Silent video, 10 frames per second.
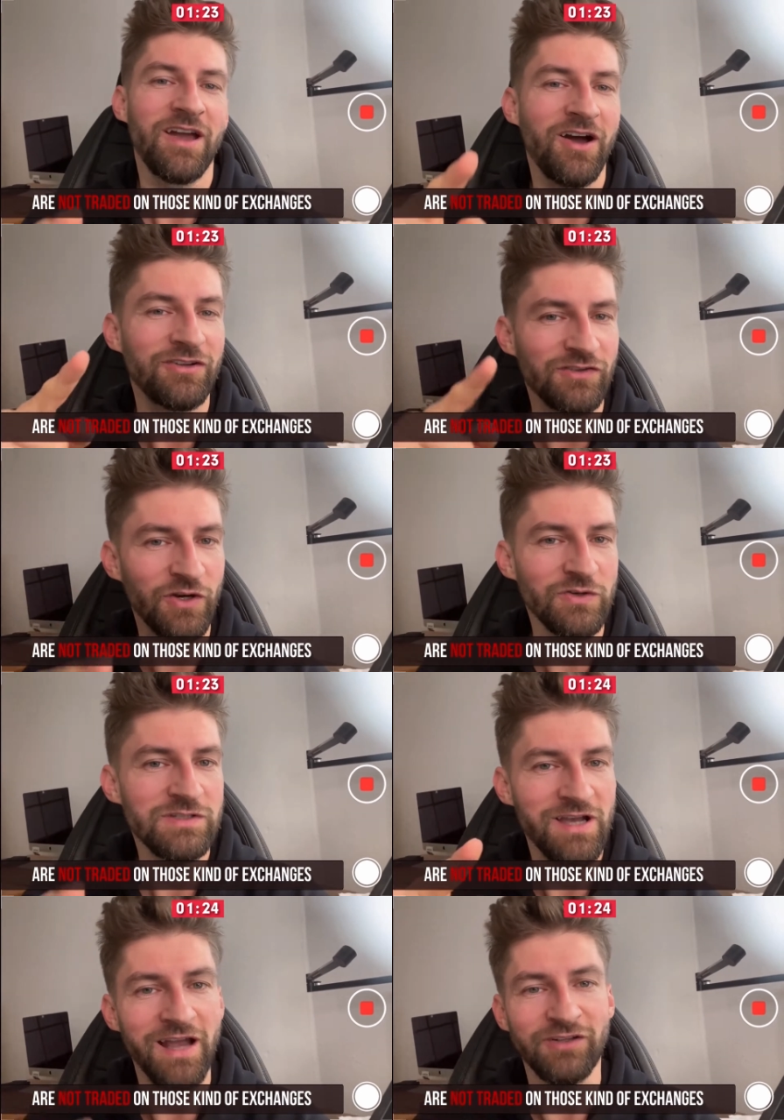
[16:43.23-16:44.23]
on those
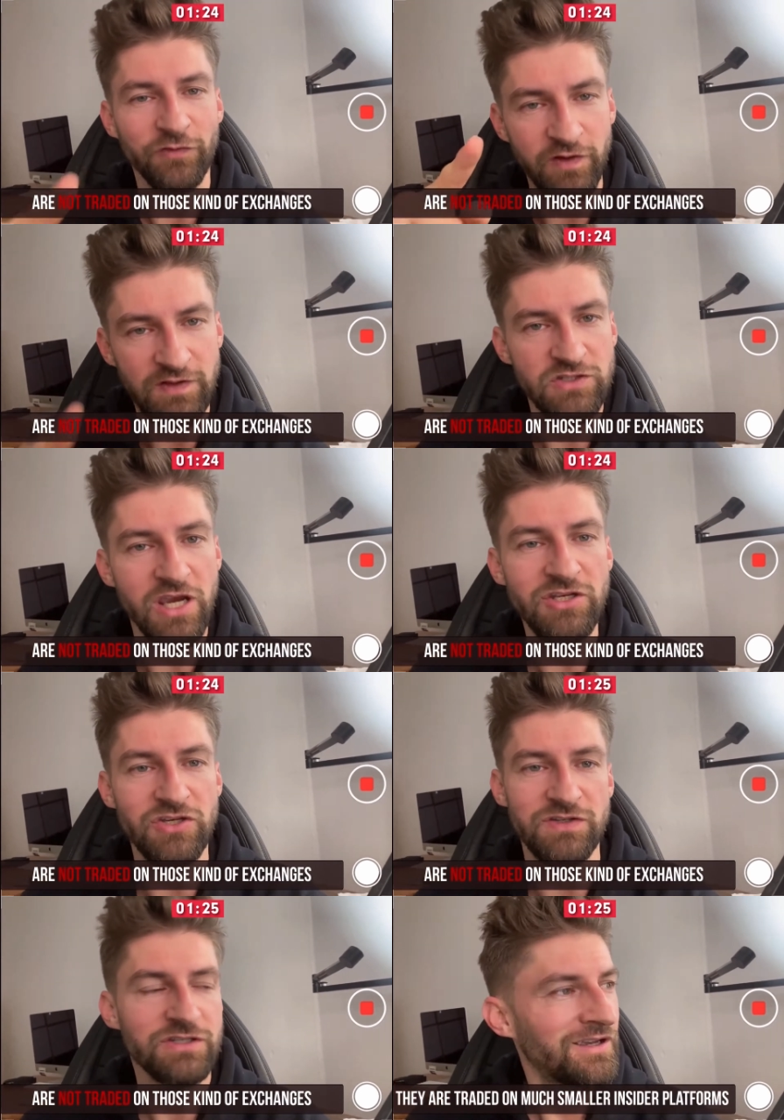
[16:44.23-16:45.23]
kind of
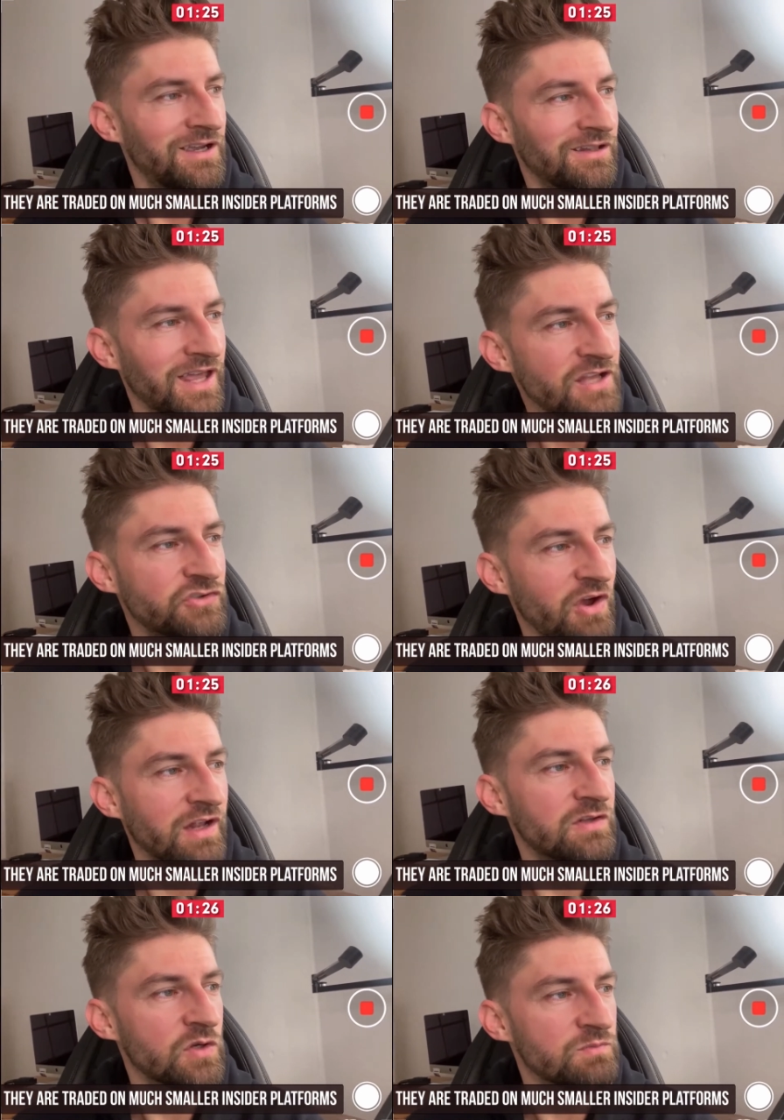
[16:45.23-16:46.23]
exchanges. They are
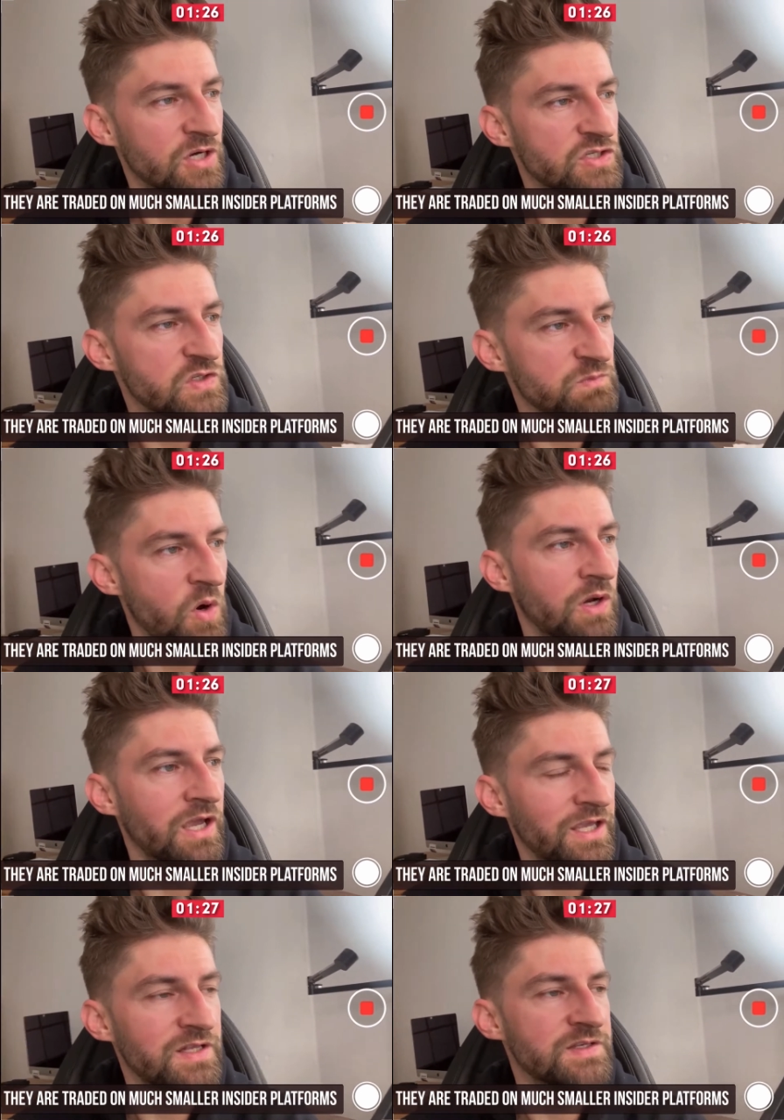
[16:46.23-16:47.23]
traded on much
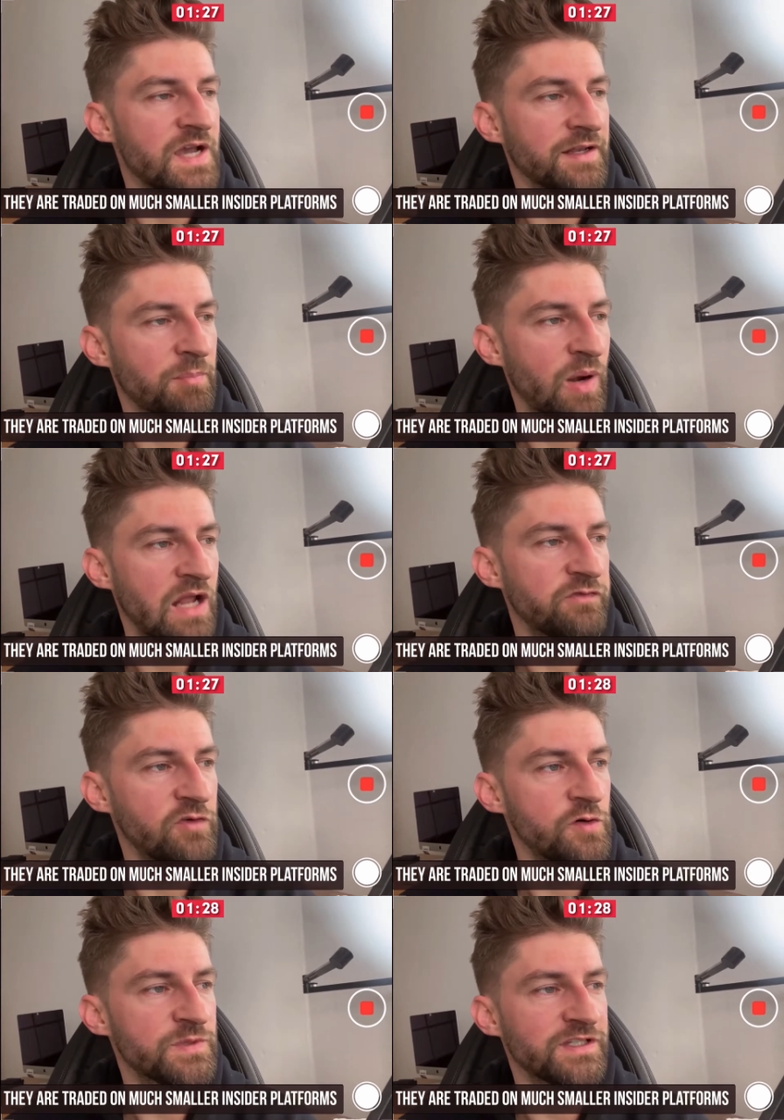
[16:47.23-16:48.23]
smaller insider
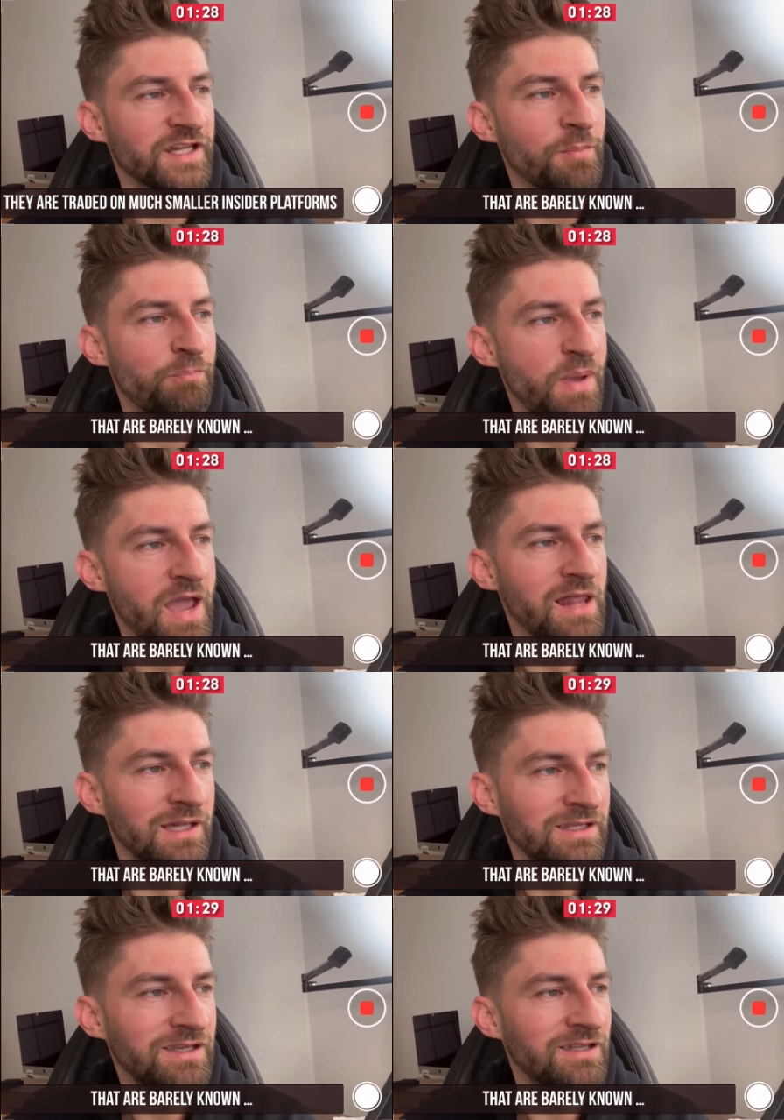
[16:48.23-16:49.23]
platforms that are
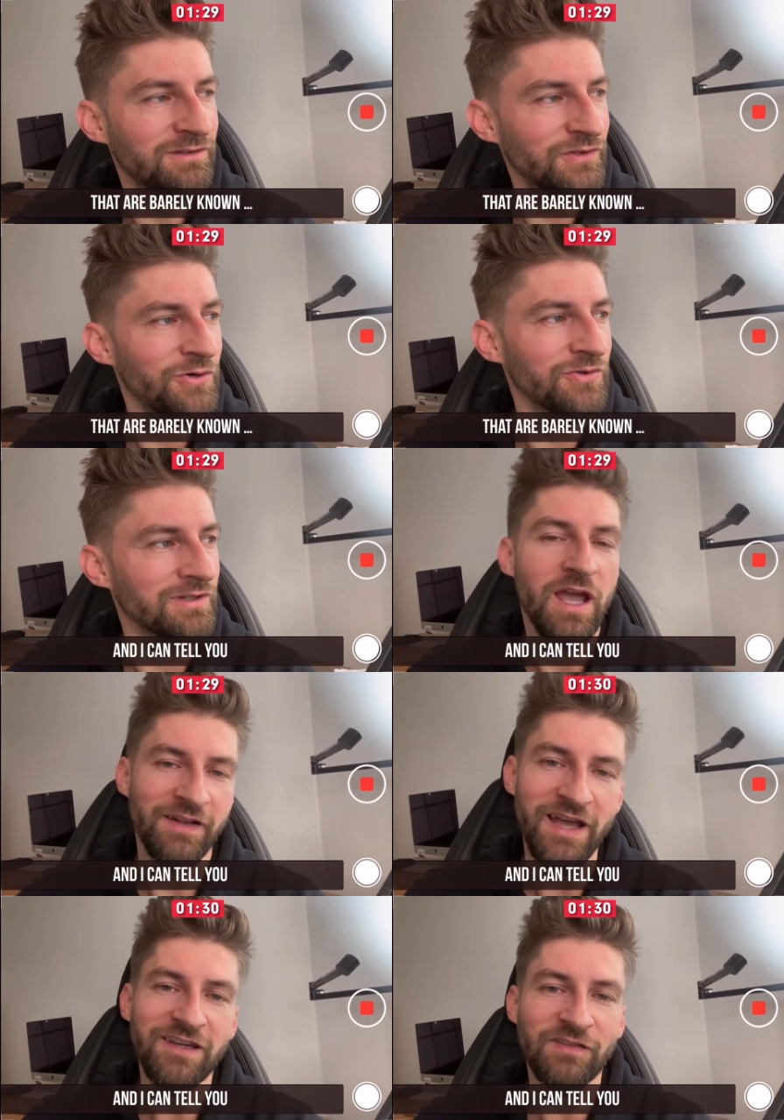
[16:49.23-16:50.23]
barely known.
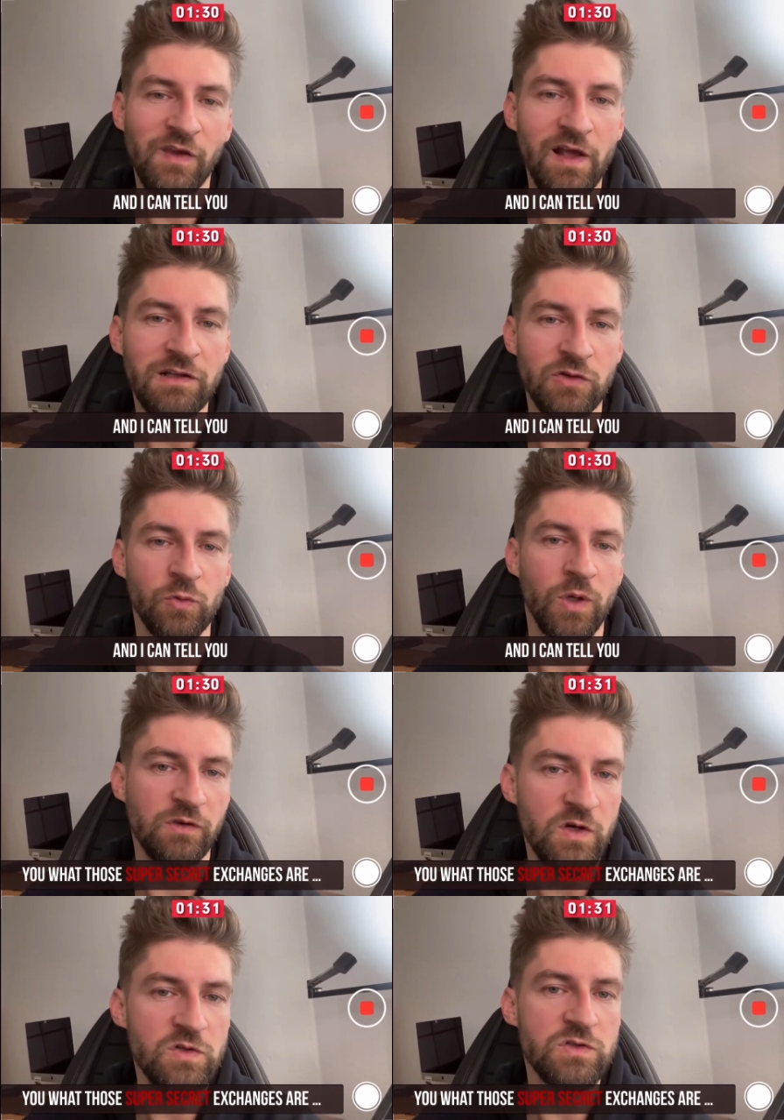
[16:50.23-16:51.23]
And I can tell you
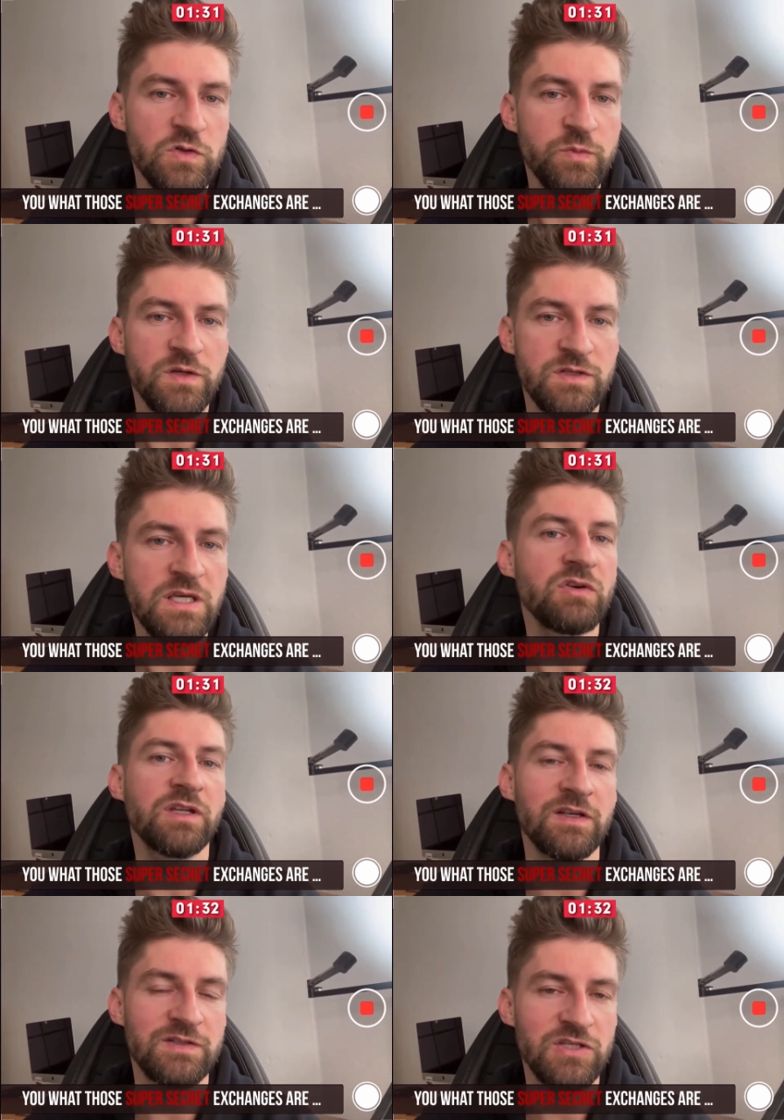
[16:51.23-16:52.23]
what those super
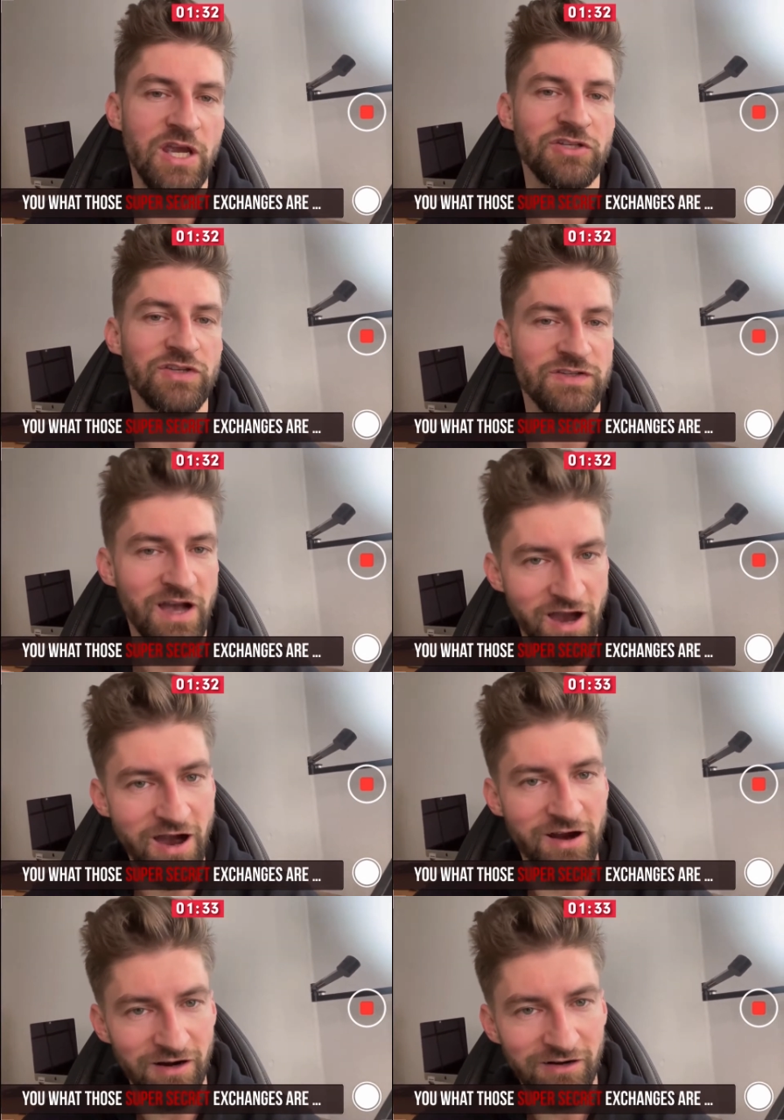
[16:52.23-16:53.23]
secret exchanges
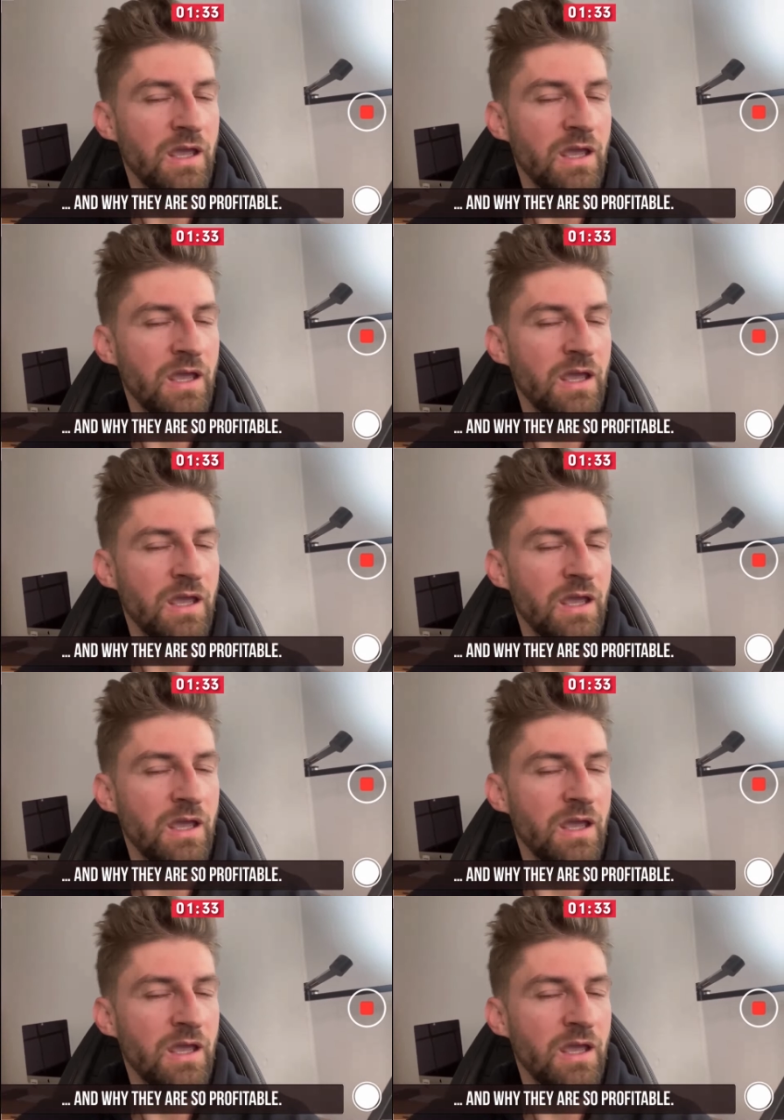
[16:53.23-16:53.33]
are